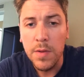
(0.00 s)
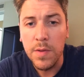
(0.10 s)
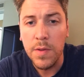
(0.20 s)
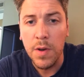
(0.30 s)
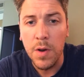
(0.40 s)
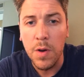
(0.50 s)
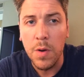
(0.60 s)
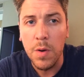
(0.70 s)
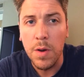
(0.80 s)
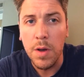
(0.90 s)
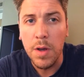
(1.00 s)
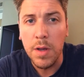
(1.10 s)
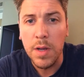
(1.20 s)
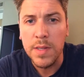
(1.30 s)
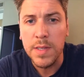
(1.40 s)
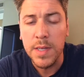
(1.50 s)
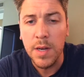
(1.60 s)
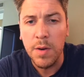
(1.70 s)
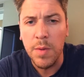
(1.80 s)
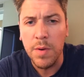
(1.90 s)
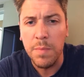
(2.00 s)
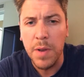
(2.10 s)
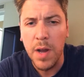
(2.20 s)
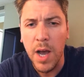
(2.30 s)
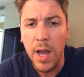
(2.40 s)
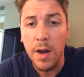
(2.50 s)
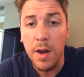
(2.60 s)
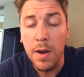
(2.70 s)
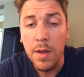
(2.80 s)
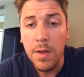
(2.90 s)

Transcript: so because his ERA would have been higher.